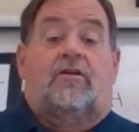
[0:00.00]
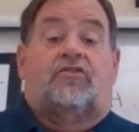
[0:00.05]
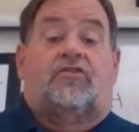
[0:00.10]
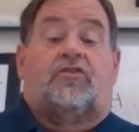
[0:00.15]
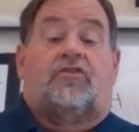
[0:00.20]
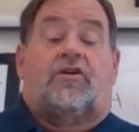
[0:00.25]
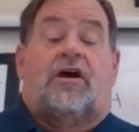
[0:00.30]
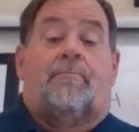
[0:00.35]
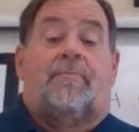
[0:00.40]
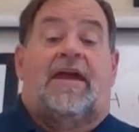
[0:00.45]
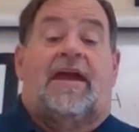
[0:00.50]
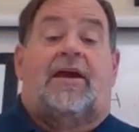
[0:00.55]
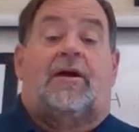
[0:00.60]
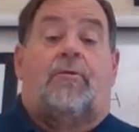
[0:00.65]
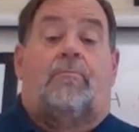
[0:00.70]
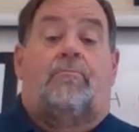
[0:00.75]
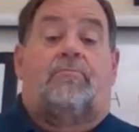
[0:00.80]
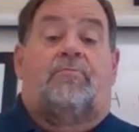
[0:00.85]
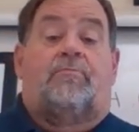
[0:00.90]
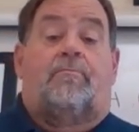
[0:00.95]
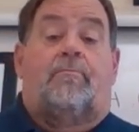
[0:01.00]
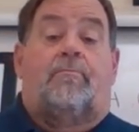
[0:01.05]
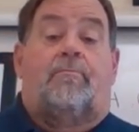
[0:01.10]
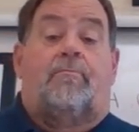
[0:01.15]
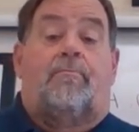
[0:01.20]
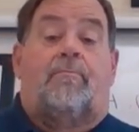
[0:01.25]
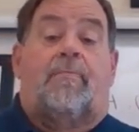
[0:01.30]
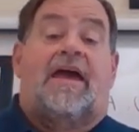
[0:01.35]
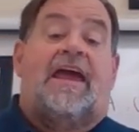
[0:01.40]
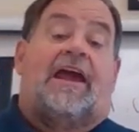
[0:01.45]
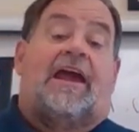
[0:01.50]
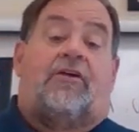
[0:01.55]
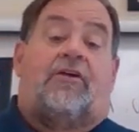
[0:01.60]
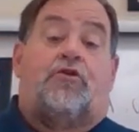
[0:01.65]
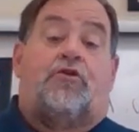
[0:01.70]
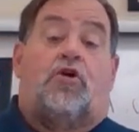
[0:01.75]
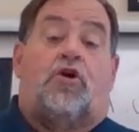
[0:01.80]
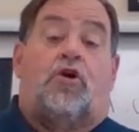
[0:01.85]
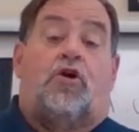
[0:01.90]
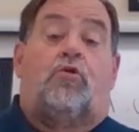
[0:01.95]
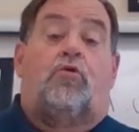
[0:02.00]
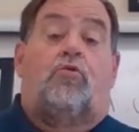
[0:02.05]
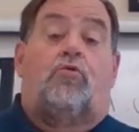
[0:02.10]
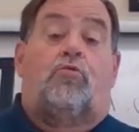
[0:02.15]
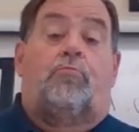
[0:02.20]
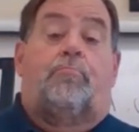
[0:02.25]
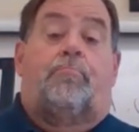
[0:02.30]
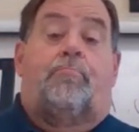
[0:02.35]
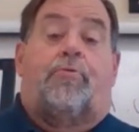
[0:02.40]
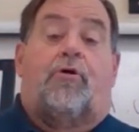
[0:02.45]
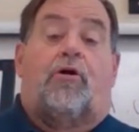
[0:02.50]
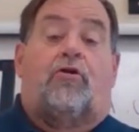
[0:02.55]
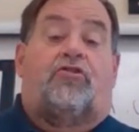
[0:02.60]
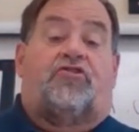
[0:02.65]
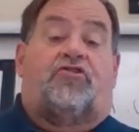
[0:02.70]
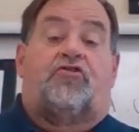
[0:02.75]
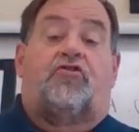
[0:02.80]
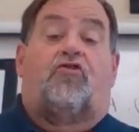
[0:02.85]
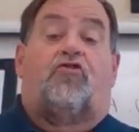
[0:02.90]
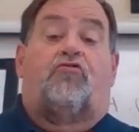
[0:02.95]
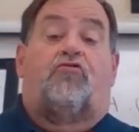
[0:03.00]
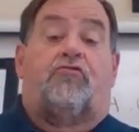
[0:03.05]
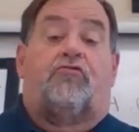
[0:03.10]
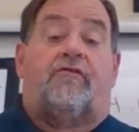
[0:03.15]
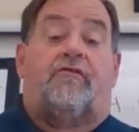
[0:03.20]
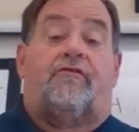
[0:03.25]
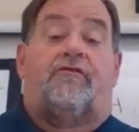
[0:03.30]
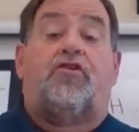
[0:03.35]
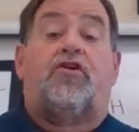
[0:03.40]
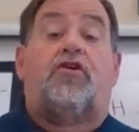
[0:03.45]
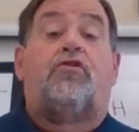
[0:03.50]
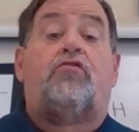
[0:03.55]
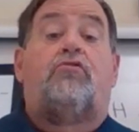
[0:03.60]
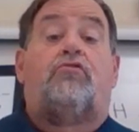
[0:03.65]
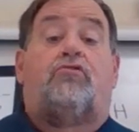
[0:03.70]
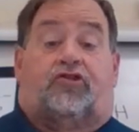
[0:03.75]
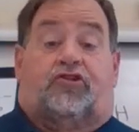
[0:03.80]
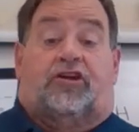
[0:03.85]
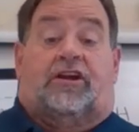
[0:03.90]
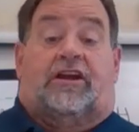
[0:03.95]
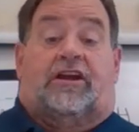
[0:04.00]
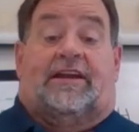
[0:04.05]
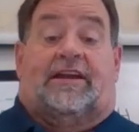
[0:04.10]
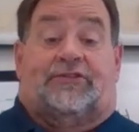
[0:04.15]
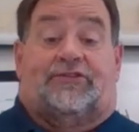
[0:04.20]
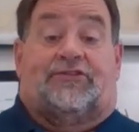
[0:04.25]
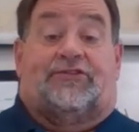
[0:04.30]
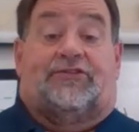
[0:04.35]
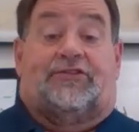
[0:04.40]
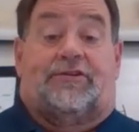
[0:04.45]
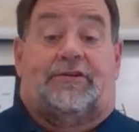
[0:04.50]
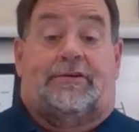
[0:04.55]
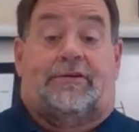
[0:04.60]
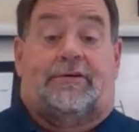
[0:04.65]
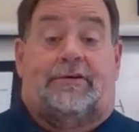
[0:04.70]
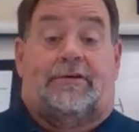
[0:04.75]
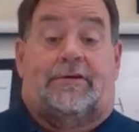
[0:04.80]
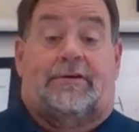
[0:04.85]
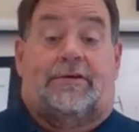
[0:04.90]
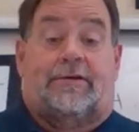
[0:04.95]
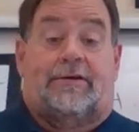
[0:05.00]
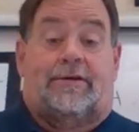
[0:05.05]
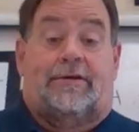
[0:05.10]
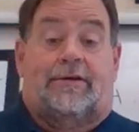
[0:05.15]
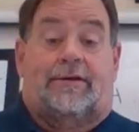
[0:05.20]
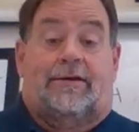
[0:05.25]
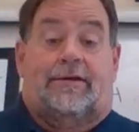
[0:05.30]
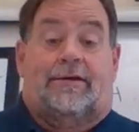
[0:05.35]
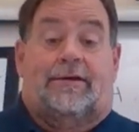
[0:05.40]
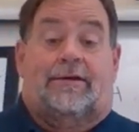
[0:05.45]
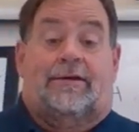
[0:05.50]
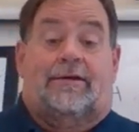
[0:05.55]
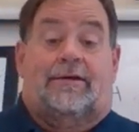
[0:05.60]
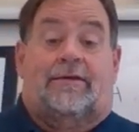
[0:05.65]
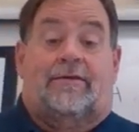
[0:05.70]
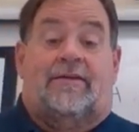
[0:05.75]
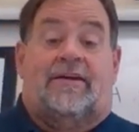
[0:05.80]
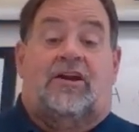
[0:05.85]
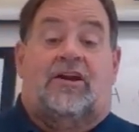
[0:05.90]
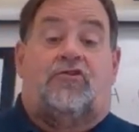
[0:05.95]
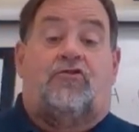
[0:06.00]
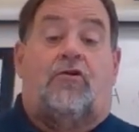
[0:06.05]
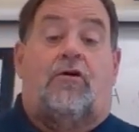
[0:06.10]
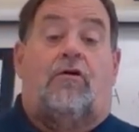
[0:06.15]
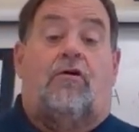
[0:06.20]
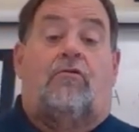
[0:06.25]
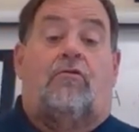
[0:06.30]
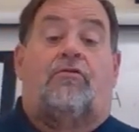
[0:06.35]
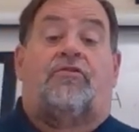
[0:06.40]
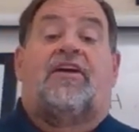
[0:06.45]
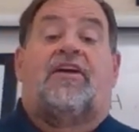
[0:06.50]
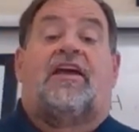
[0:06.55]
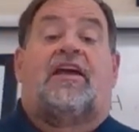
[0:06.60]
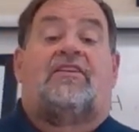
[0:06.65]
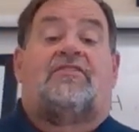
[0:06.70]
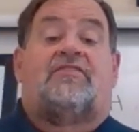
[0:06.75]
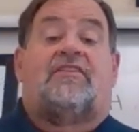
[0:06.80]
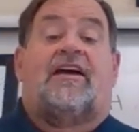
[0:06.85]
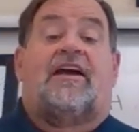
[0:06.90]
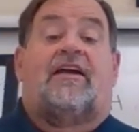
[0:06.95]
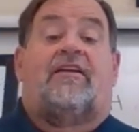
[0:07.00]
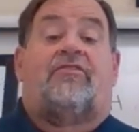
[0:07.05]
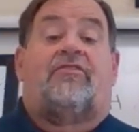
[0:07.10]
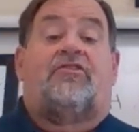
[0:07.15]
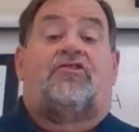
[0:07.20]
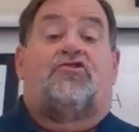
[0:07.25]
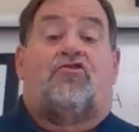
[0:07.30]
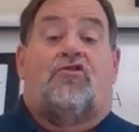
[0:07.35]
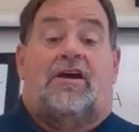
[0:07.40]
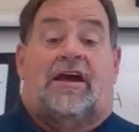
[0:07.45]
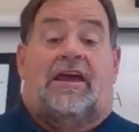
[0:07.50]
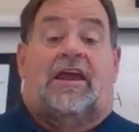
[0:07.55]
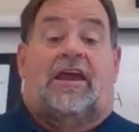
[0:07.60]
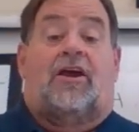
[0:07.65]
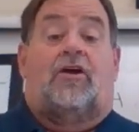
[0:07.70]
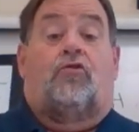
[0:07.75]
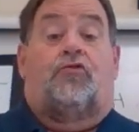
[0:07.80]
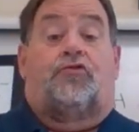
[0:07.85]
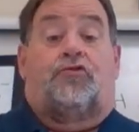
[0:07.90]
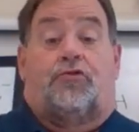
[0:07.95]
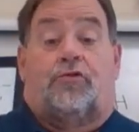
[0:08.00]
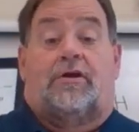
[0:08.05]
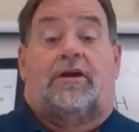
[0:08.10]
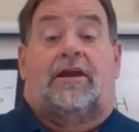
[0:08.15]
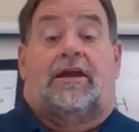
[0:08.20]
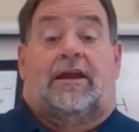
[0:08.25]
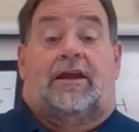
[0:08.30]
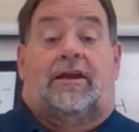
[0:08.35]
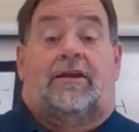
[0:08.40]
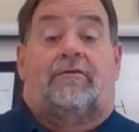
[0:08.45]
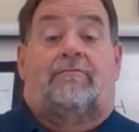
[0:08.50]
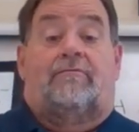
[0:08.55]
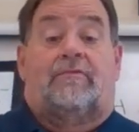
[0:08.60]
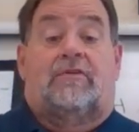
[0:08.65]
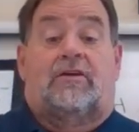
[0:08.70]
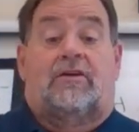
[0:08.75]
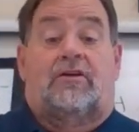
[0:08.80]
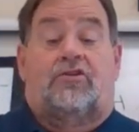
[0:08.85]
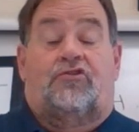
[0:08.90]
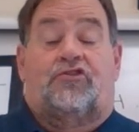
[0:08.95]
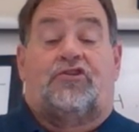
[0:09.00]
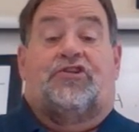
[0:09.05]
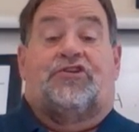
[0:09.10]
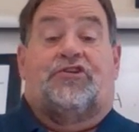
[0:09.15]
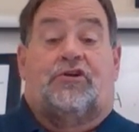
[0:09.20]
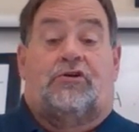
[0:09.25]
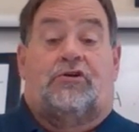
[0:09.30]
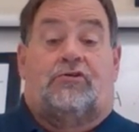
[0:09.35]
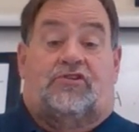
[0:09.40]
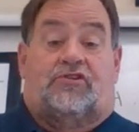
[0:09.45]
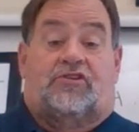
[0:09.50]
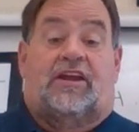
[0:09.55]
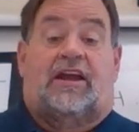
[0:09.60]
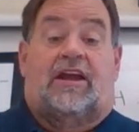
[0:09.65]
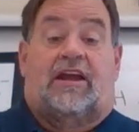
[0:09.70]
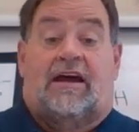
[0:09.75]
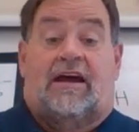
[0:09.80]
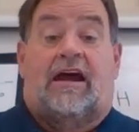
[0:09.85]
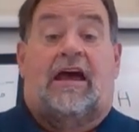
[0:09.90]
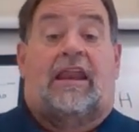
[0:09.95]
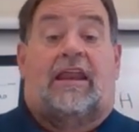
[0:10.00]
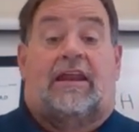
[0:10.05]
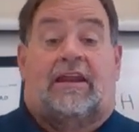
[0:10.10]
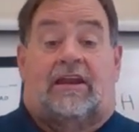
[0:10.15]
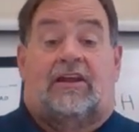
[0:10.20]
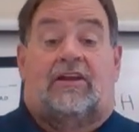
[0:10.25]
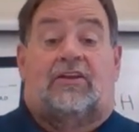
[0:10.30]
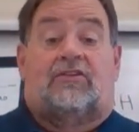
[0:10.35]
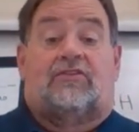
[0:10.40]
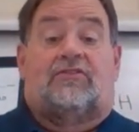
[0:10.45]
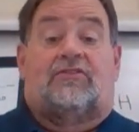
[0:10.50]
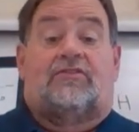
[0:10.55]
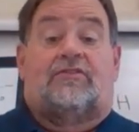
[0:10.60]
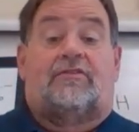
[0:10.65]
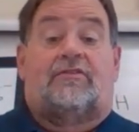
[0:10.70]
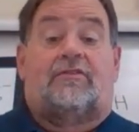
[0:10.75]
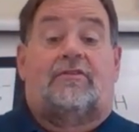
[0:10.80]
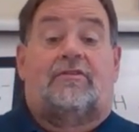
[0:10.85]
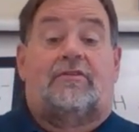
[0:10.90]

So I make them make their own personal review sheets. They draw things like the triangle trade, the 13 colonies,